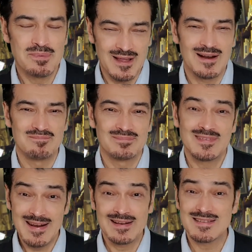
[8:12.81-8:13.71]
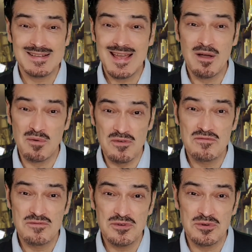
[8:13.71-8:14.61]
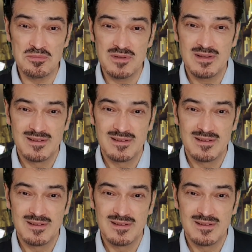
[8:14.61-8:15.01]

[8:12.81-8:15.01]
but staying on the film,